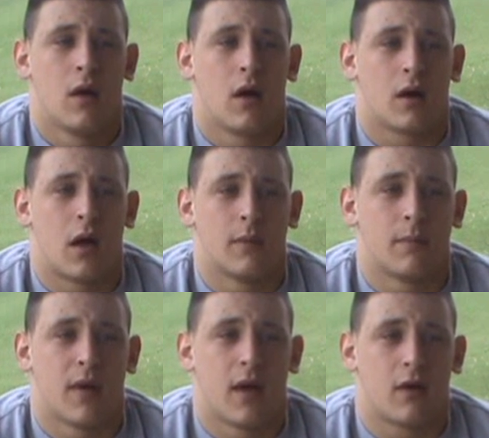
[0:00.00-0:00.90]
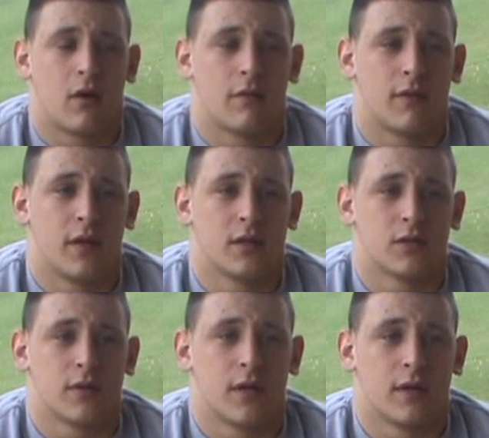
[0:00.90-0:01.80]
uh, coming back off the
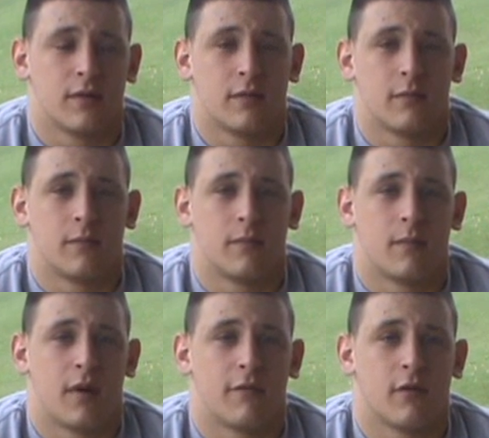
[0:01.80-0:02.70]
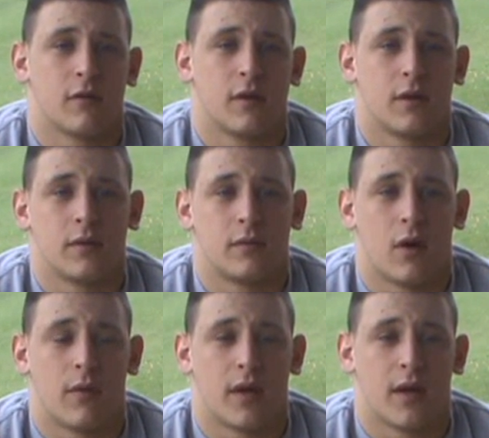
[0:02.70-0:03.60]
injury and my first and
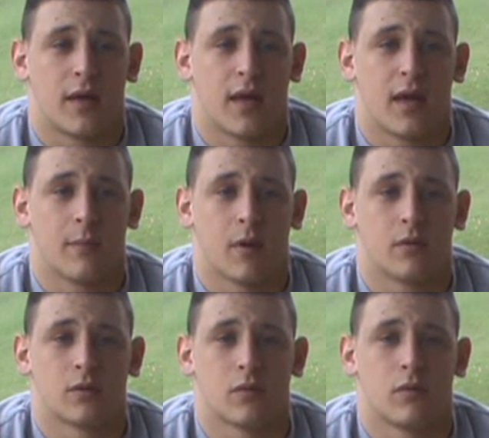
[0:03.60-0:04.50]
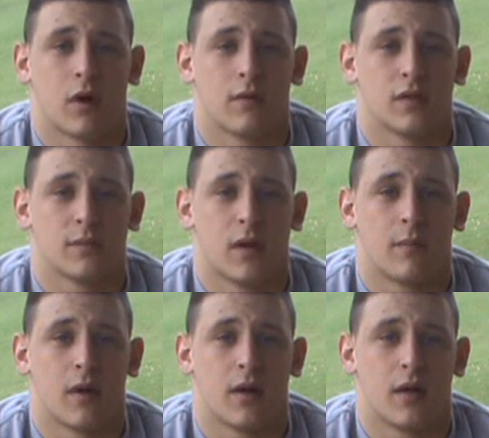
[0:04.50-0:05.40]
going into camp, I was real nervous
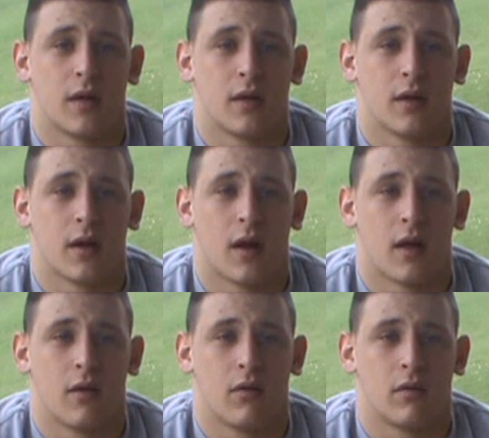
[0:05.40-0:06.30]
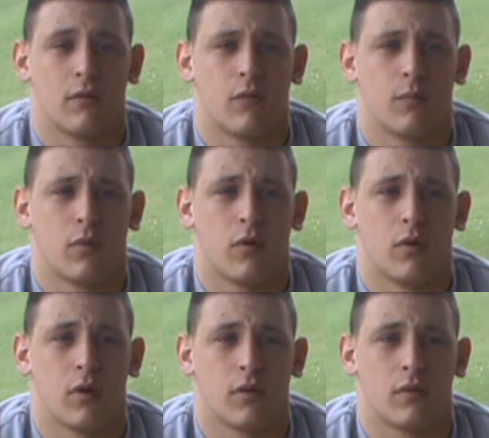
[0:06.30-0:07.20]
about my knee, and I looked at
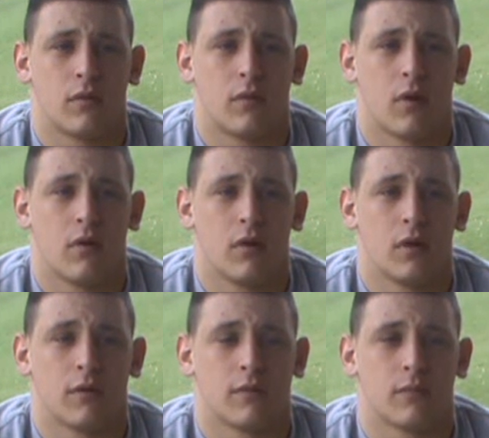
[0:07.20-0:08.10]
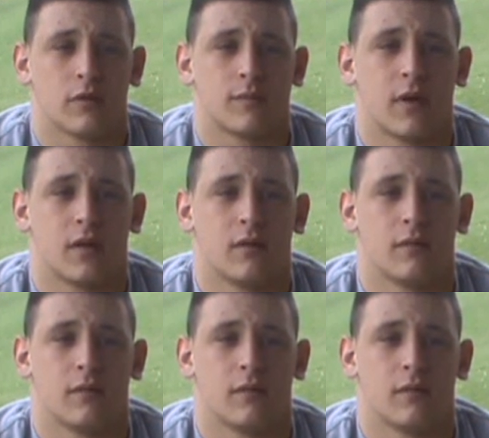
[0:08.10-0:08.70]
football in a totally different perspective,